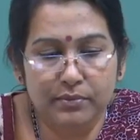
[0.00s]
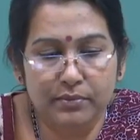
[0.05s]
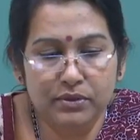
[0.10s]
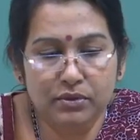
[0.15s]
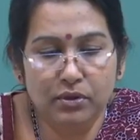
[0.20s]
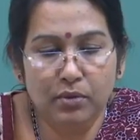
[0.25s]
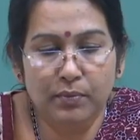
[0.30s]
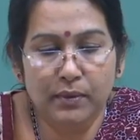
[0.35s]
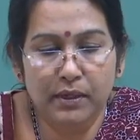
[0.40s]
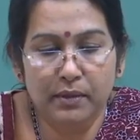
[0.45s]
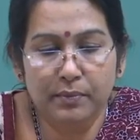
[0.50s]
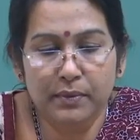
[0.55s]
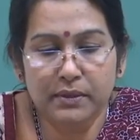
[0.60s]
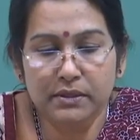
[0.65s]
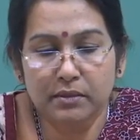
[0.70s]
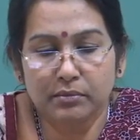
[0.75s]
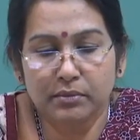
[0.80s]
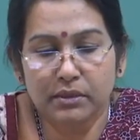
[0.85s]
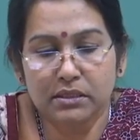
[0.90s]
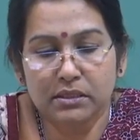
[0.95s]
So, purpose
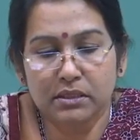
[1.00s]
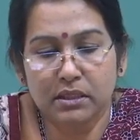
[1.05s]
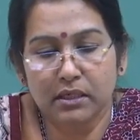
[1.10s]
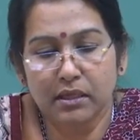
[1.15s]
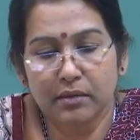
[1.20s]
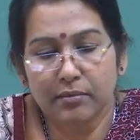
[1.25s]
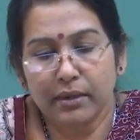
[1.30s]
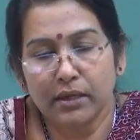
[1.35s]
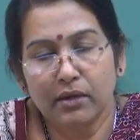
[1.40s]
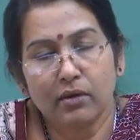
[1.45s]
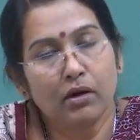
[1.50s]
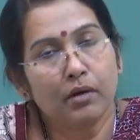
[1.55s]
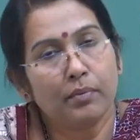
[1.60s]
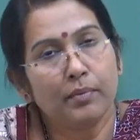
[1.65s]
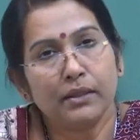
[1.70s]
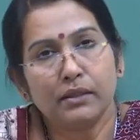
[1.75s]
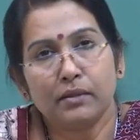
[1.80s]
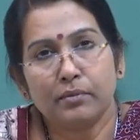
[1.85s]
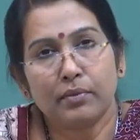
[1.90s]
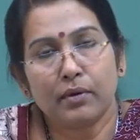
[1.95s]
of the study may not
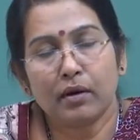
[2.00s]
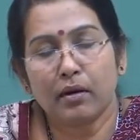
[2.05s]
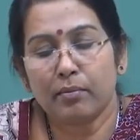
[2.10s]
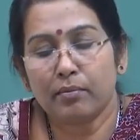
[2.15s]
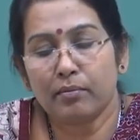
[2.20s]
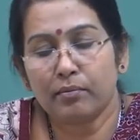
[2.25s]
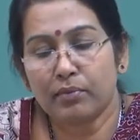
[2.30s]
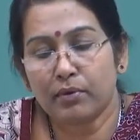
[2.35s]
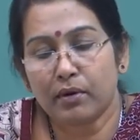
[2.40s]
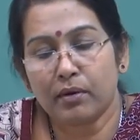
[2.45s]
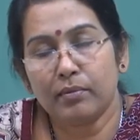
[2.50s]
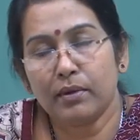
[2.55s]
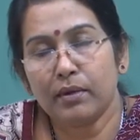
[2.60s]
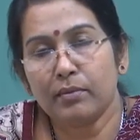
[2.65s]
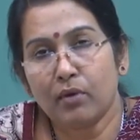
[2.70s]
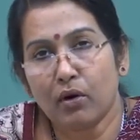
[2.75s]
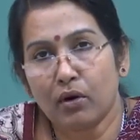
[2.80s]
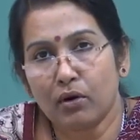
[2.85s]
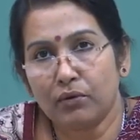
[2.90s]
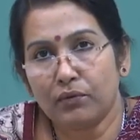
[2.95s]
be the problem
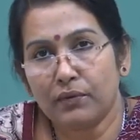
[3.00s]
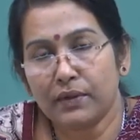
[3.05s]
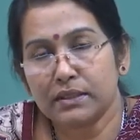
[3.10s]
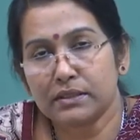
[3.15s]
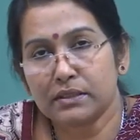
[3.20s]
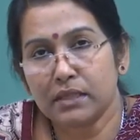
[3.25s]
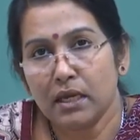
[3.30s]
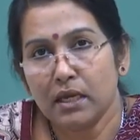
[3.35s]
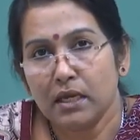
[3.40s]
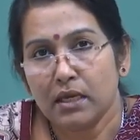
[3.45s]
always.